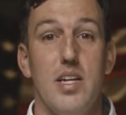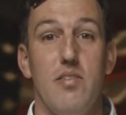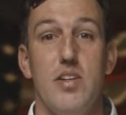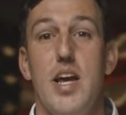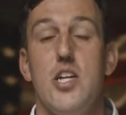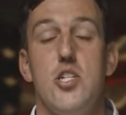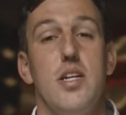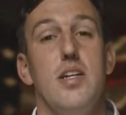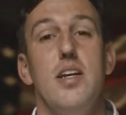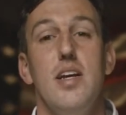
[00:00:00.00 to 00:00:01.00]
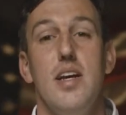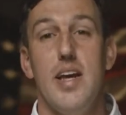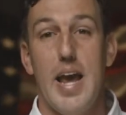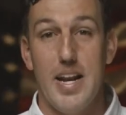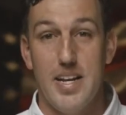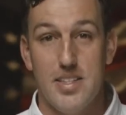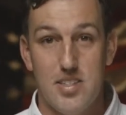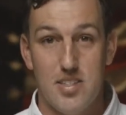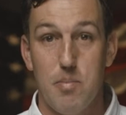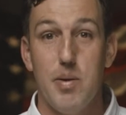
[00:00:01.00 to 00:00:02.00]
of a nation and its
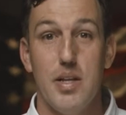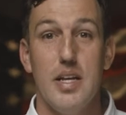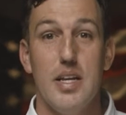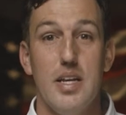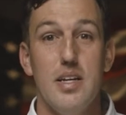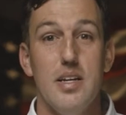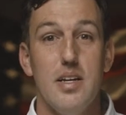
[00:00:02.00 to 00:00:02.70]
stability.